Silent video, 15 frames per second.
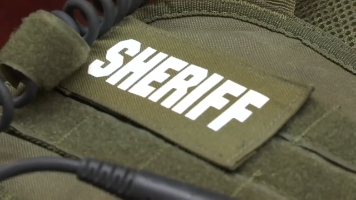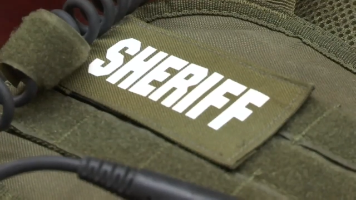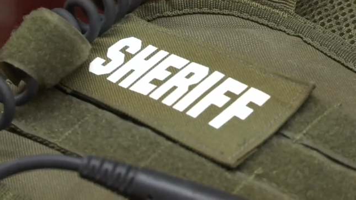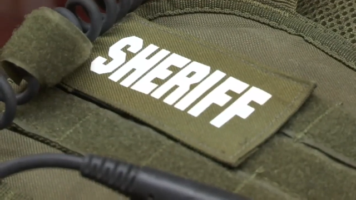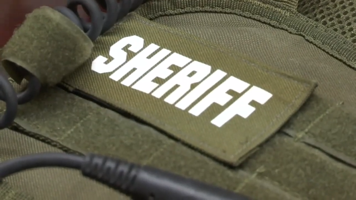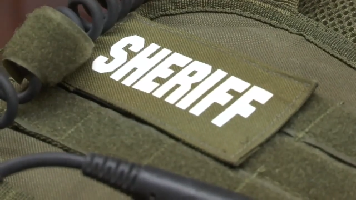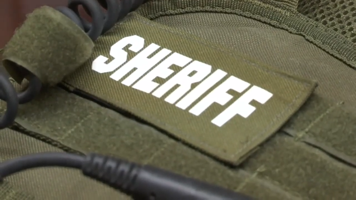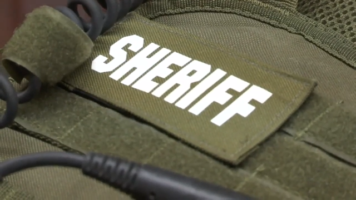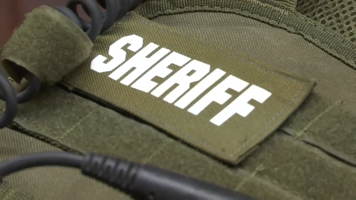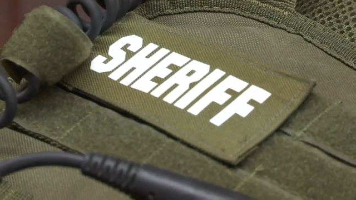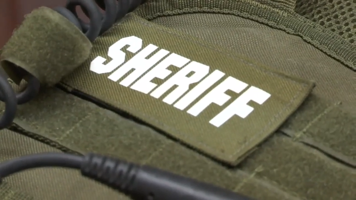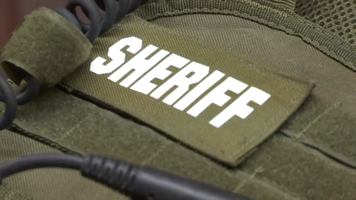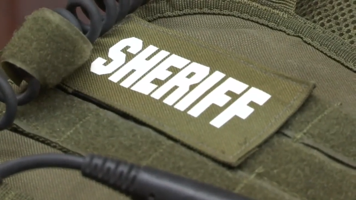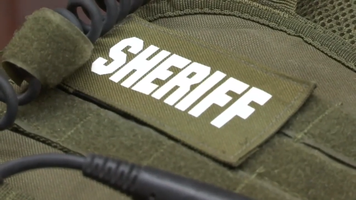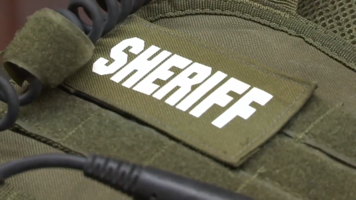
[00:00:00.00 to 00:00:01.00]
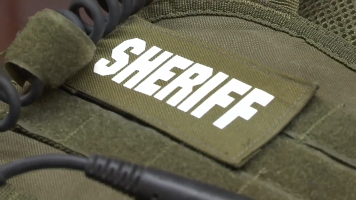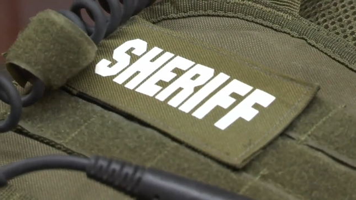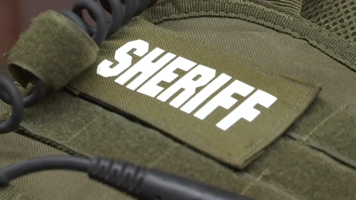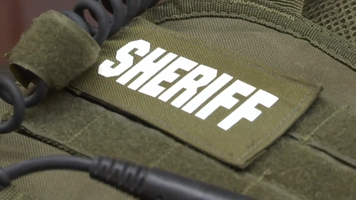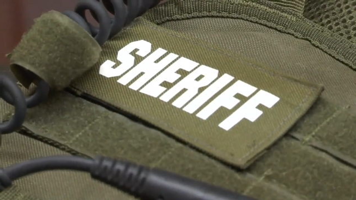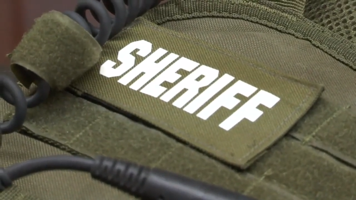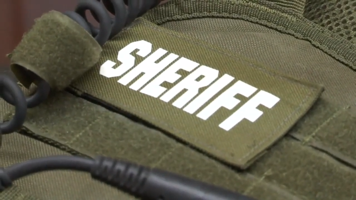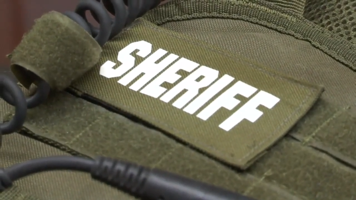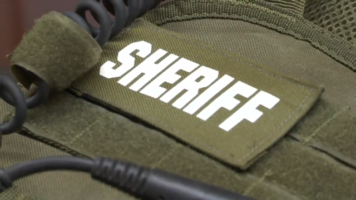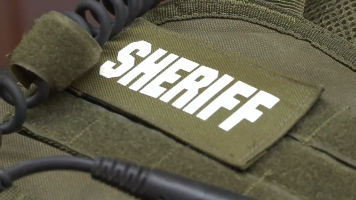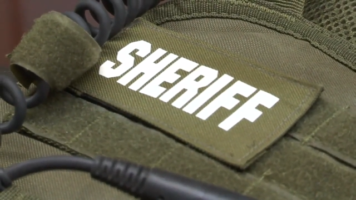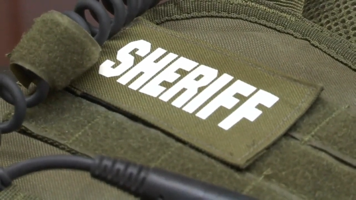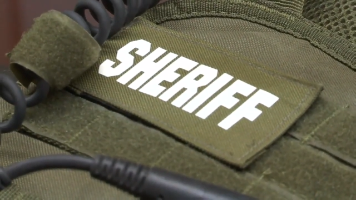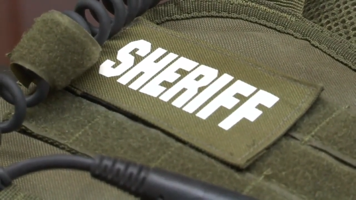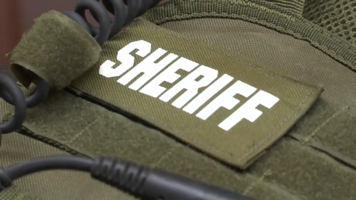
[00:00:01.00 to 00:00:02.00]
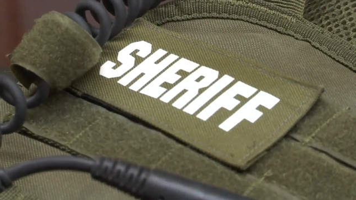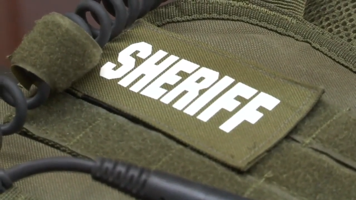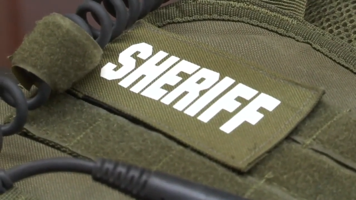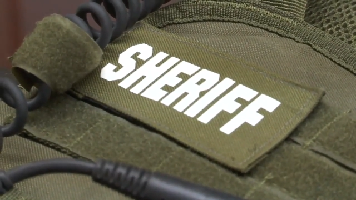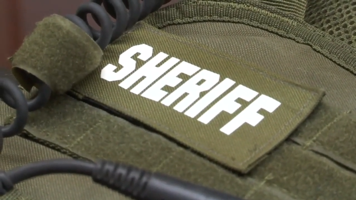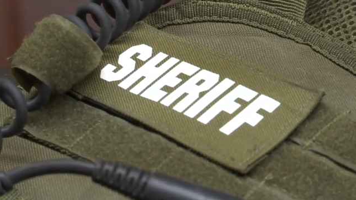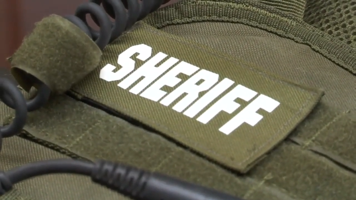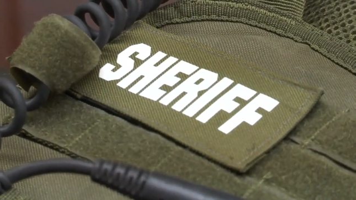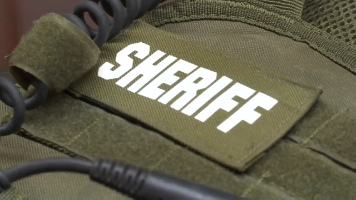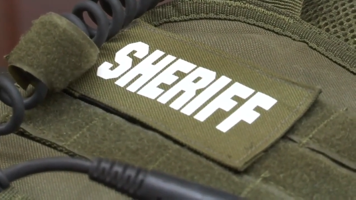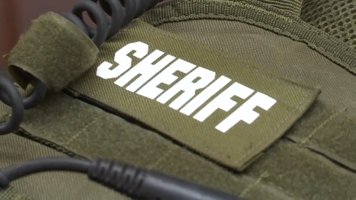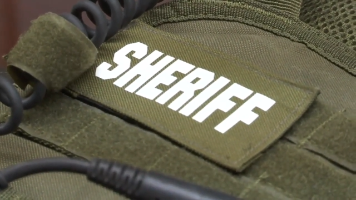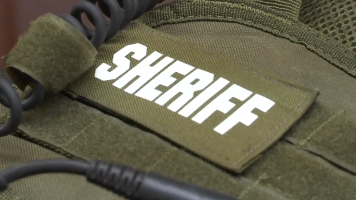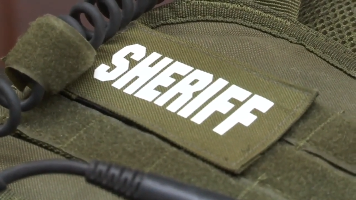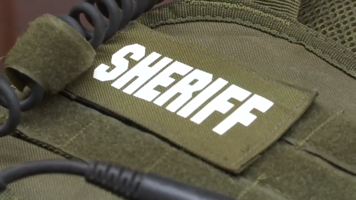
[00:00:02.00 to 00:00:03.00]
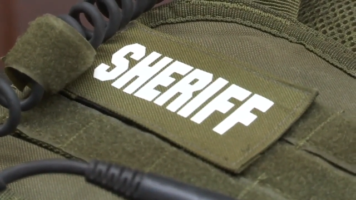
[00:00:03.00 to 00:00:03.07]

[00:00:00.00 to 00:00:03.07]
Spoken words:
No face is visible, so there are no lips to read.